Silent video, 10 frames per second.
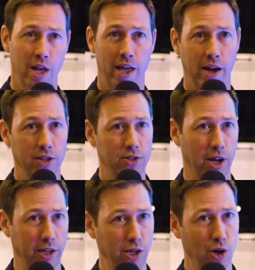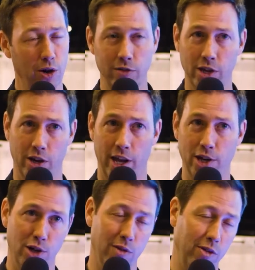And it's got ERV and
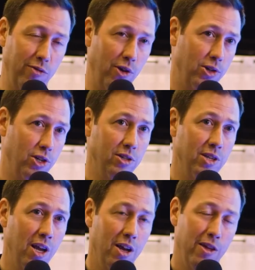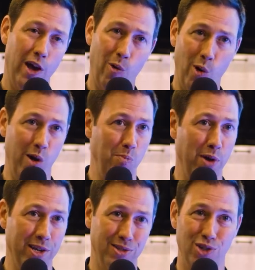HRV functions. That won a
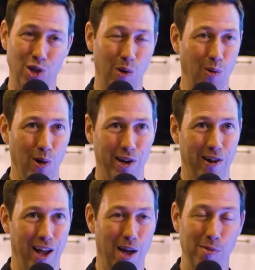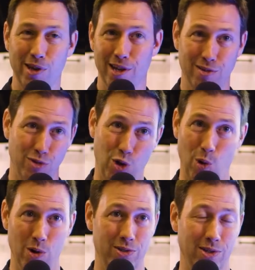Best of Show award here at IBS, of
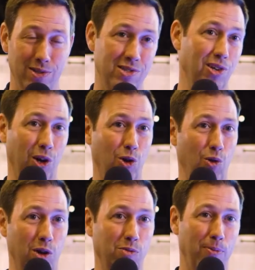course, because it's an incredible